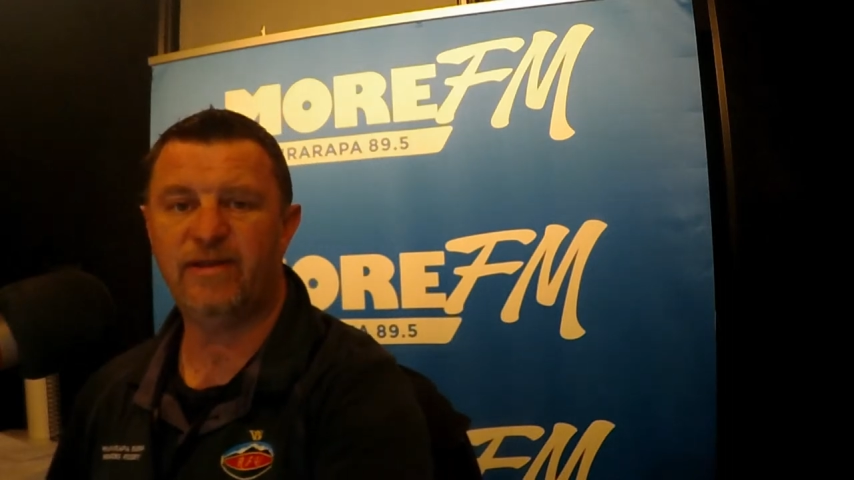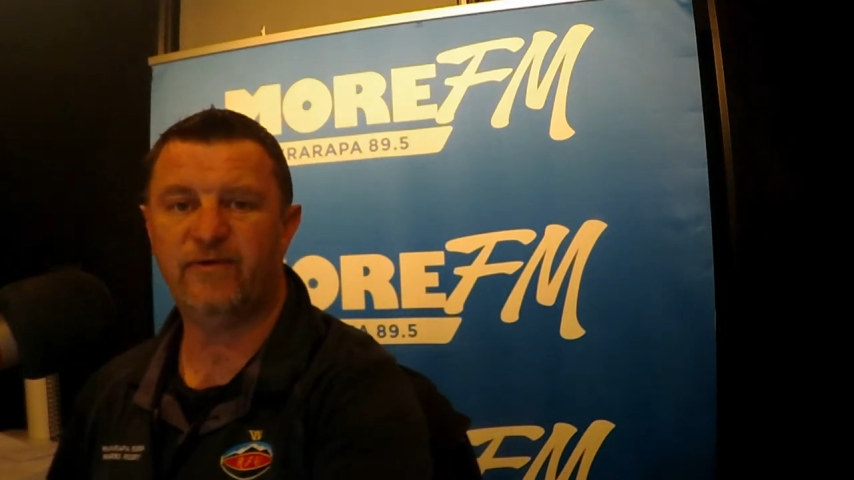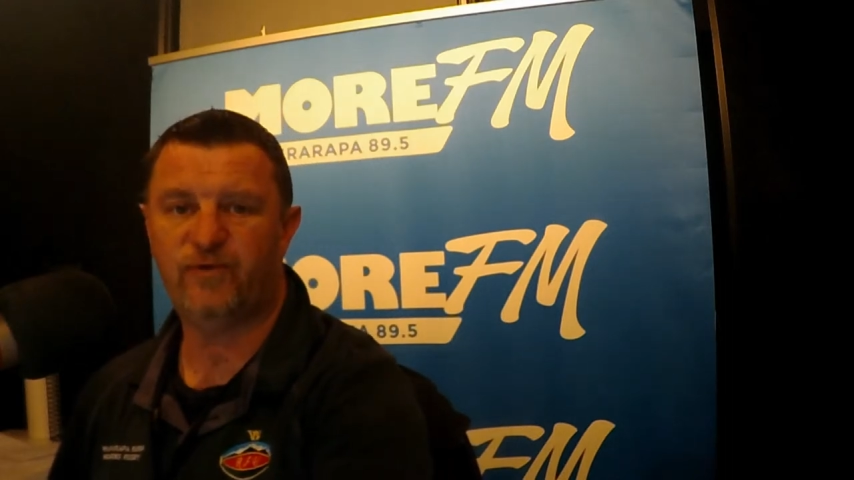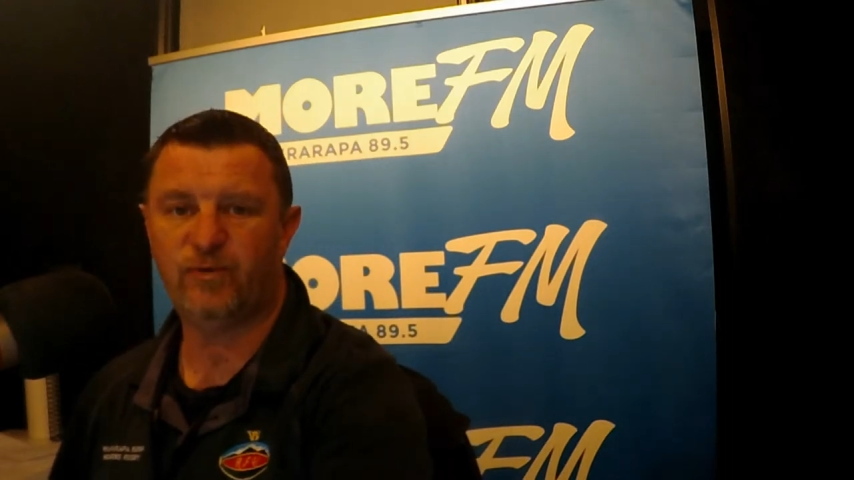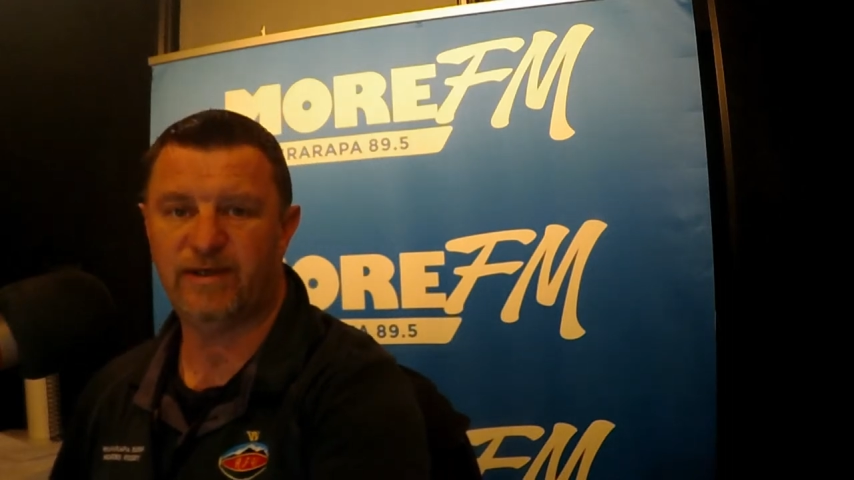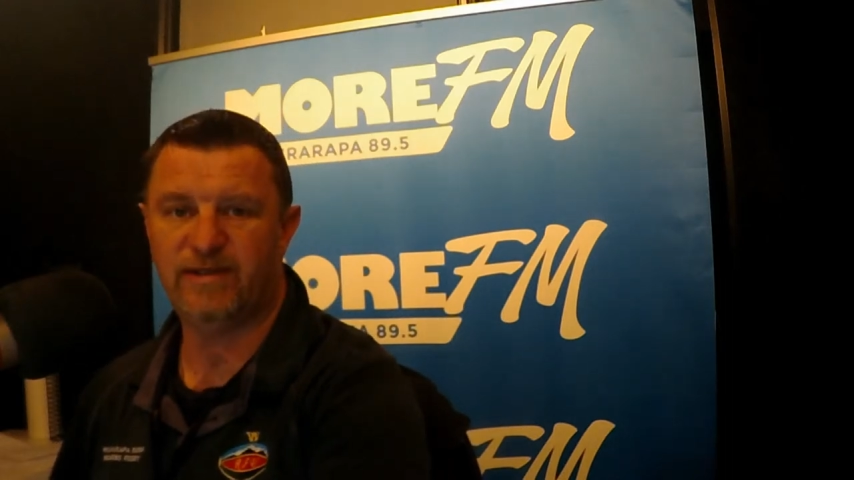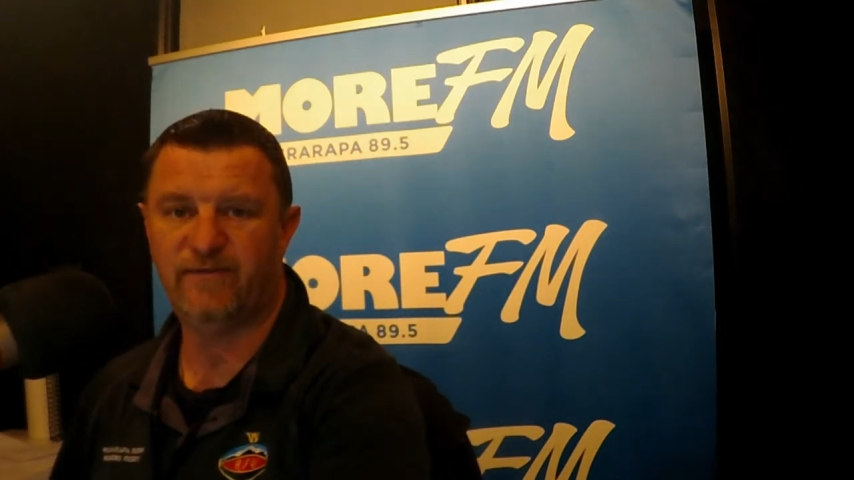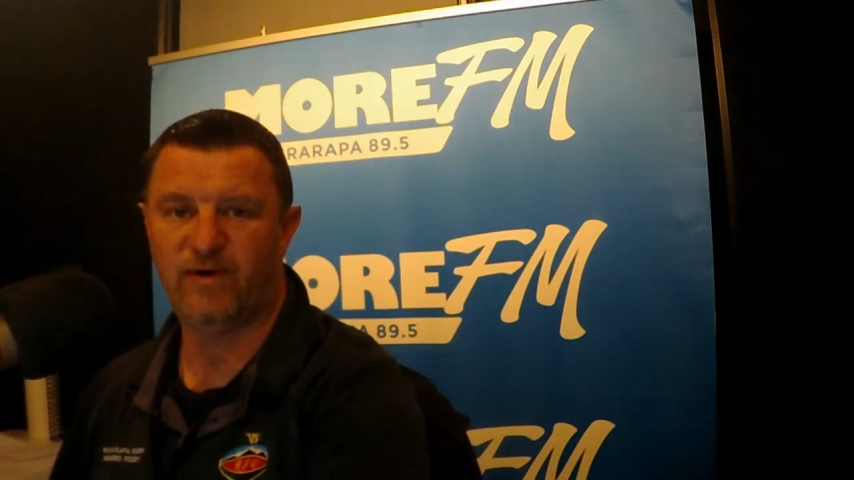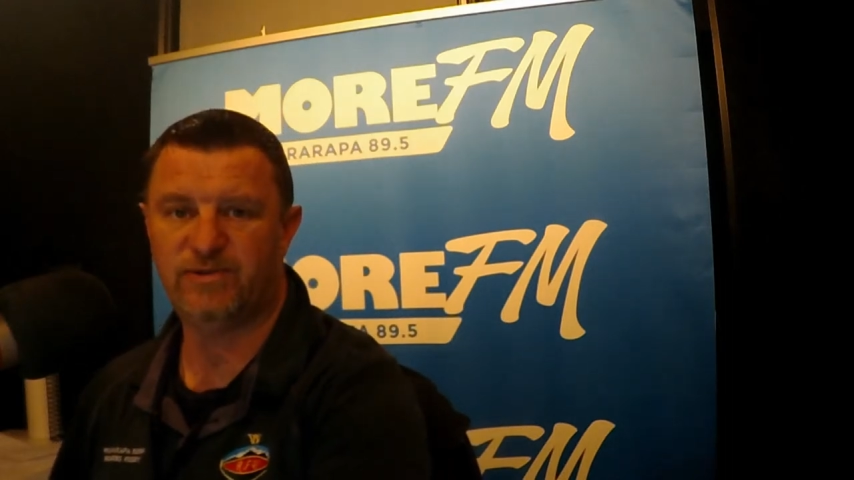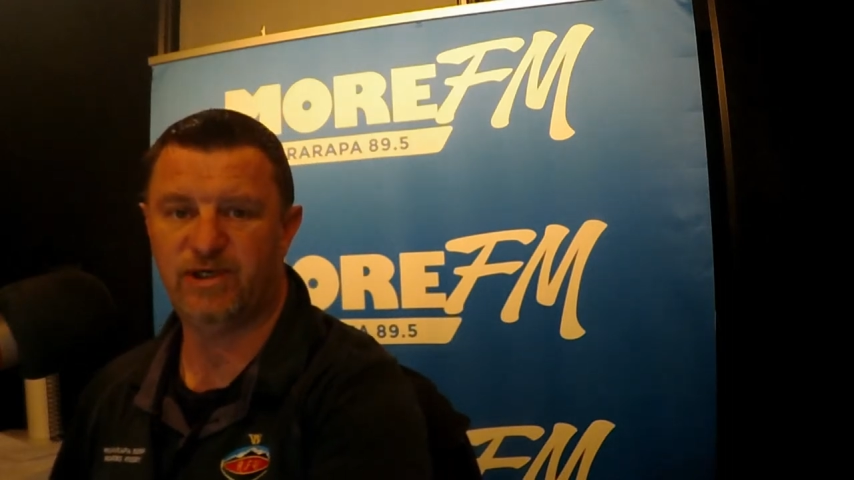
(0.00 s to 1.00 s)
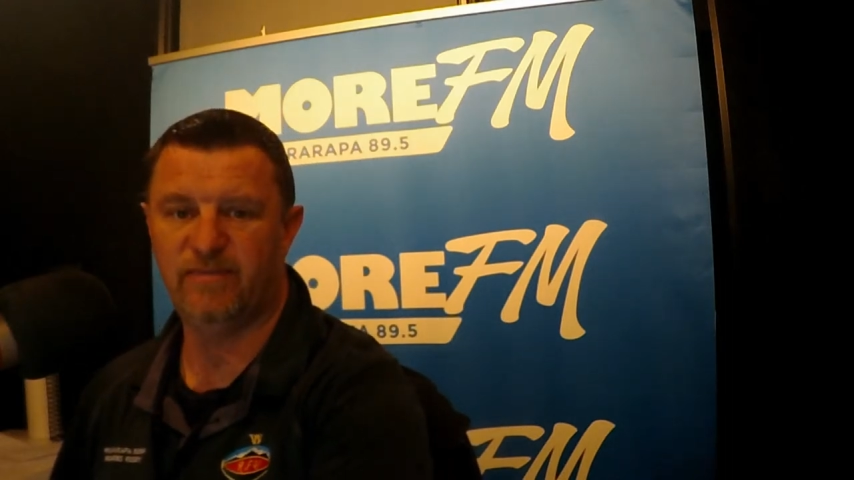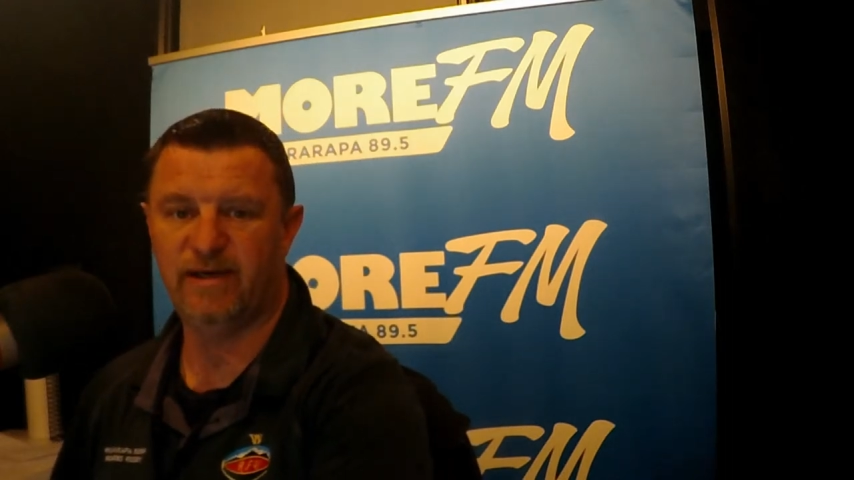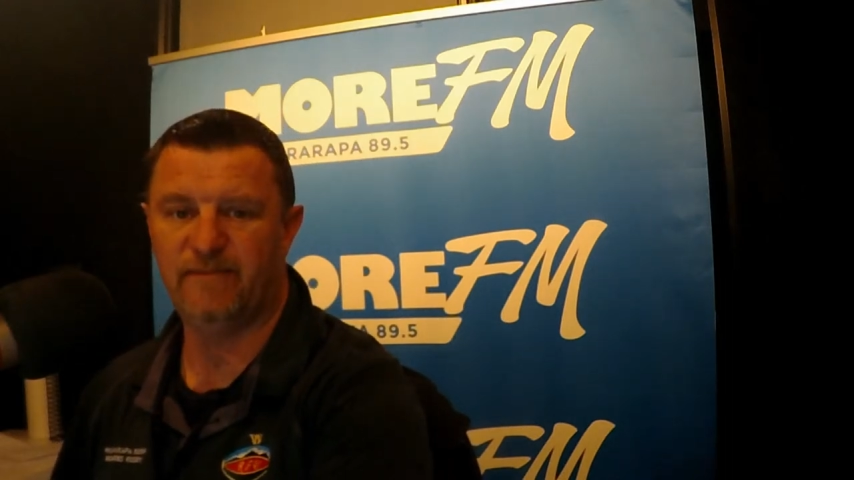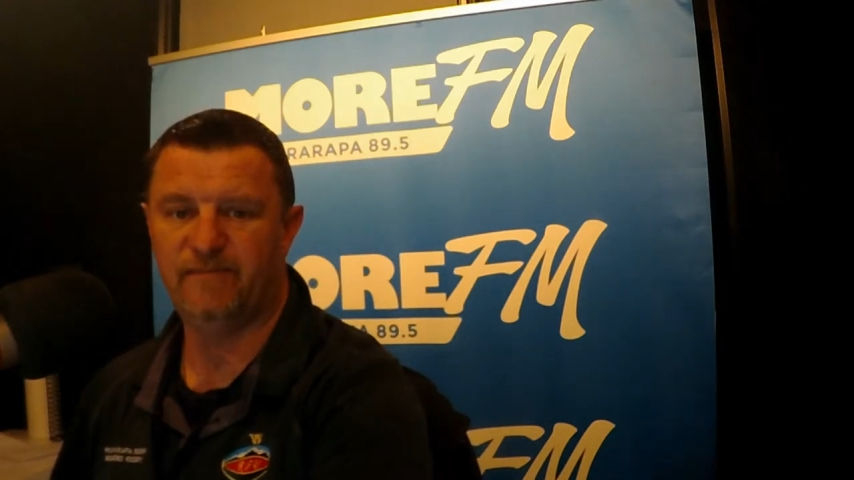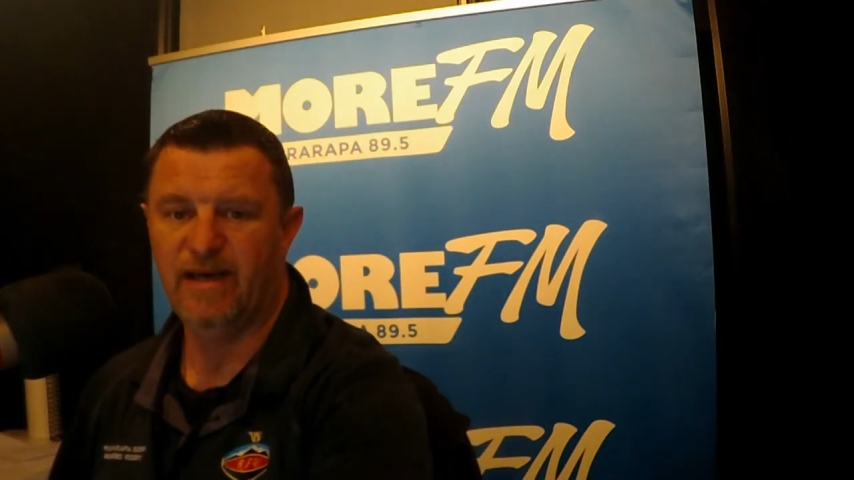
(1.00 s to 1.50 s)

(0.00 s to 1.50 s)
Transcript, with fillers: the 14th of October.